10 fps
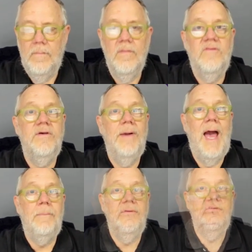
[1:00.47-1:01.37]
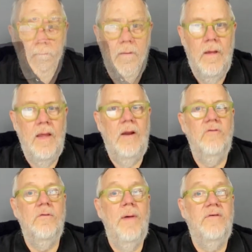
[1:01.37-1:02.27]
Let's see what happens.
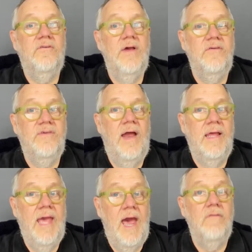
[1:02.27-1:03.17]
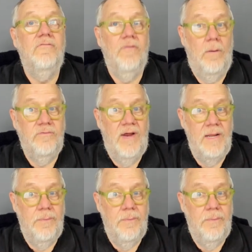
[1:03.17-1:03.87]
Here's the message I sent, again, from Teddy